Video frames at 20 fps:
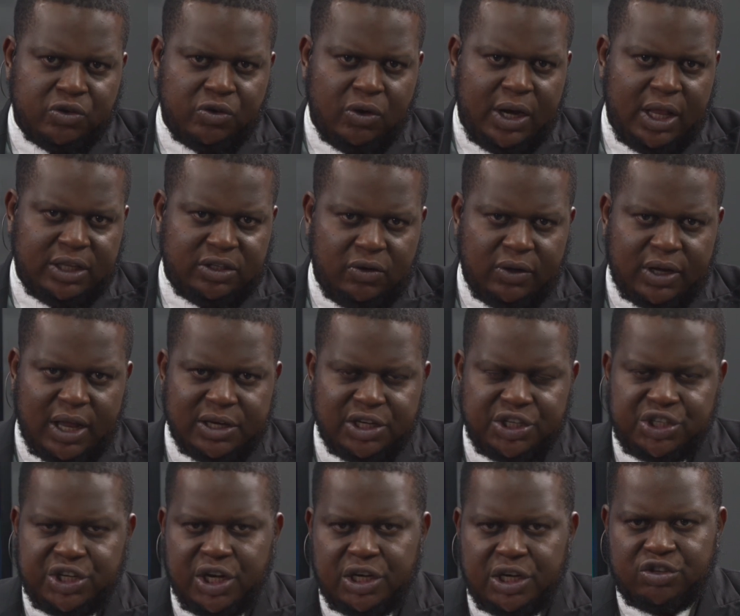So let's look at
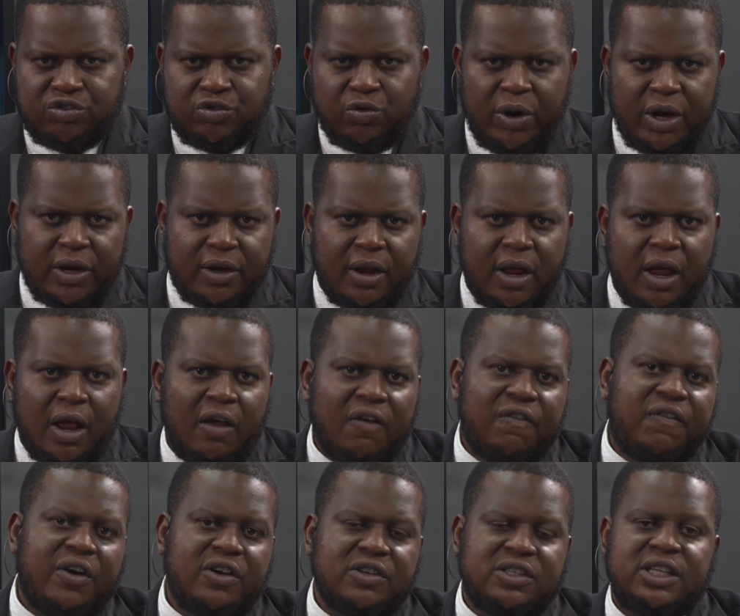the he's throwing.
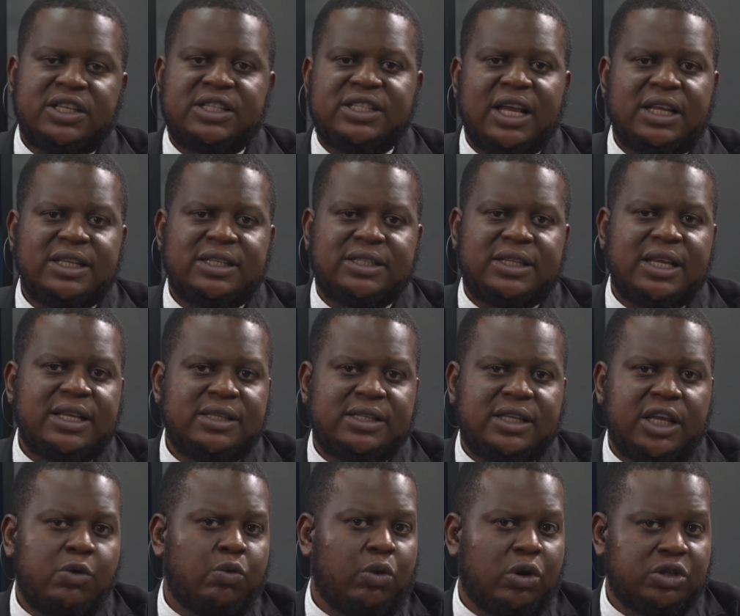First, he said,
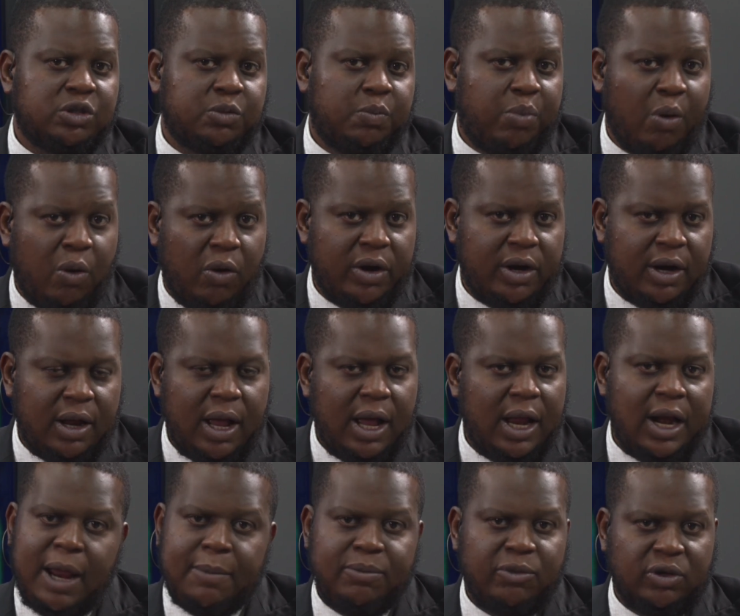since he was born,
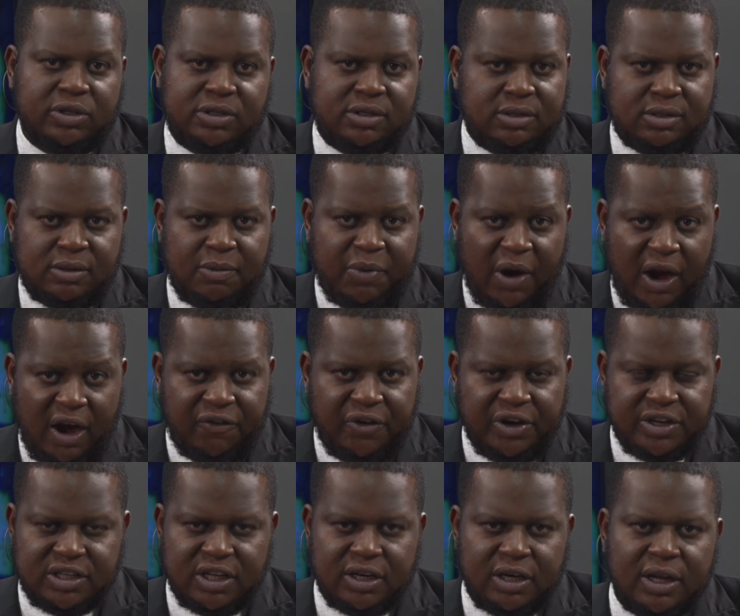and I'm not
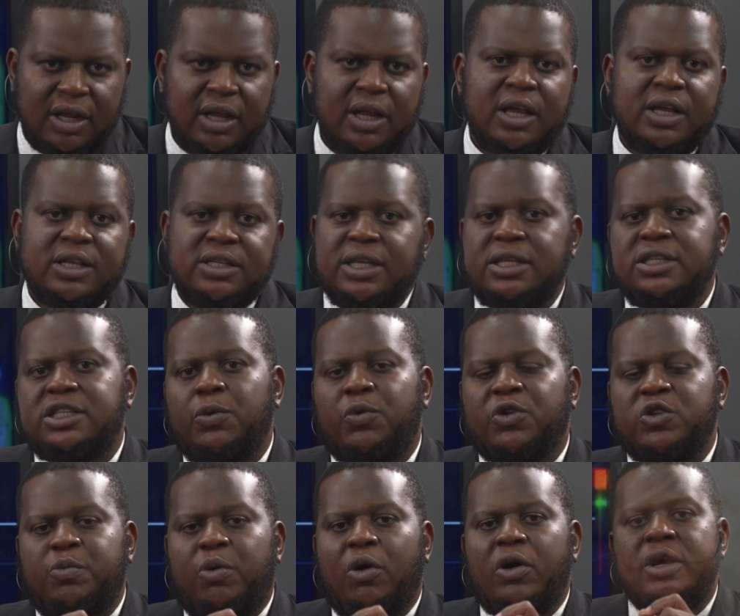paraphrasing, since he
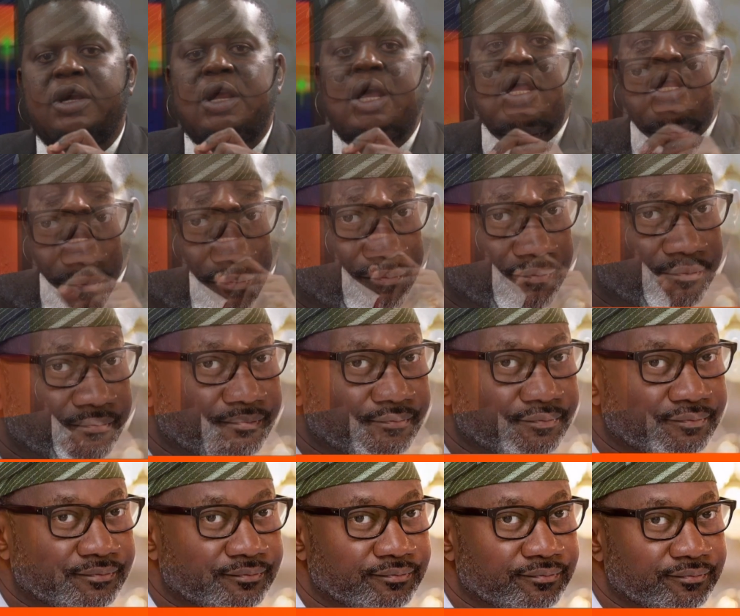was born,
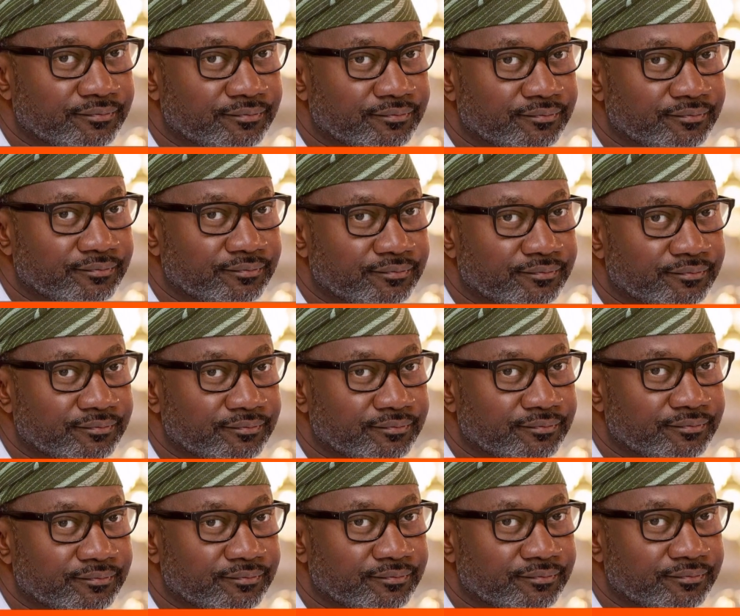Nigeria has been stuck at
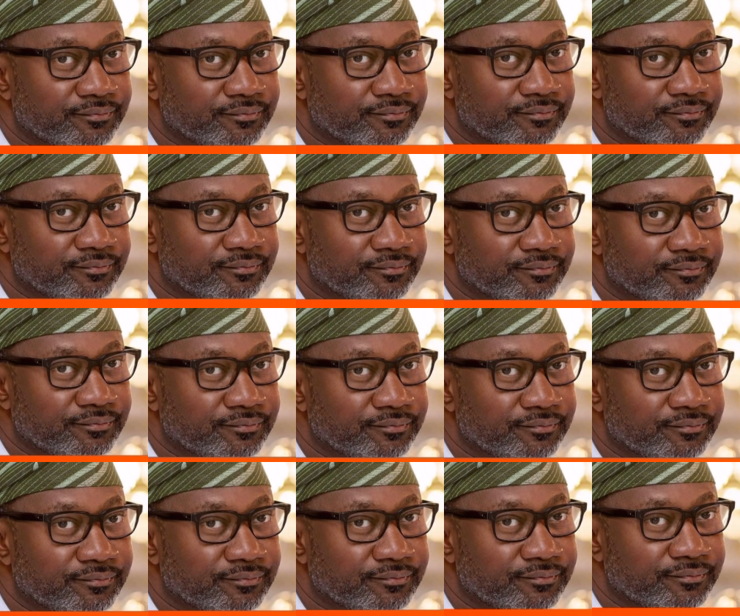5,000 megawatts
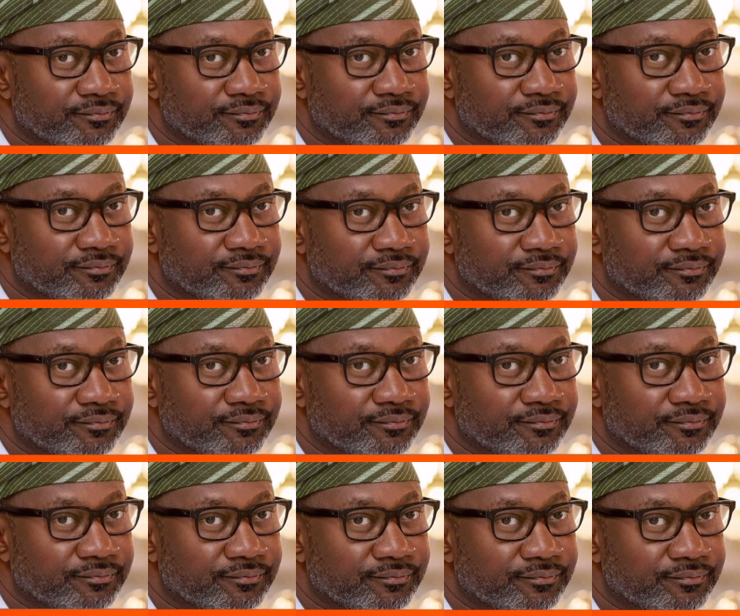but only
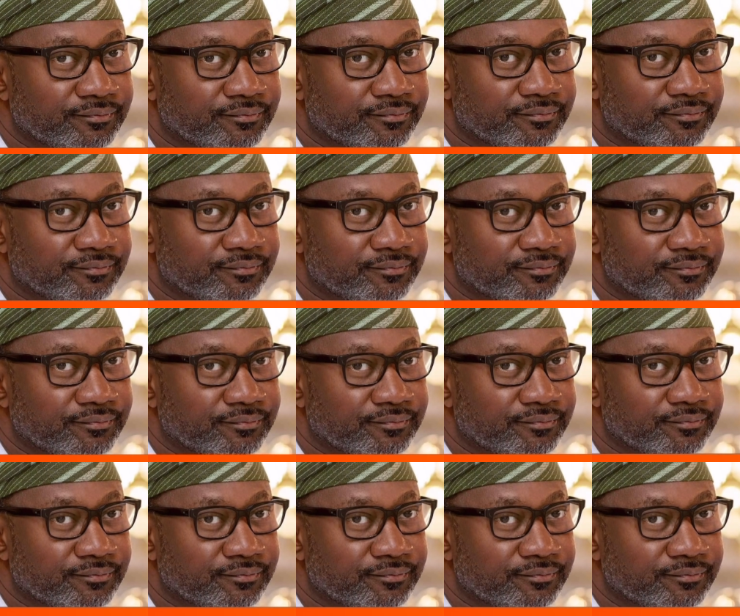Aliko Dangote,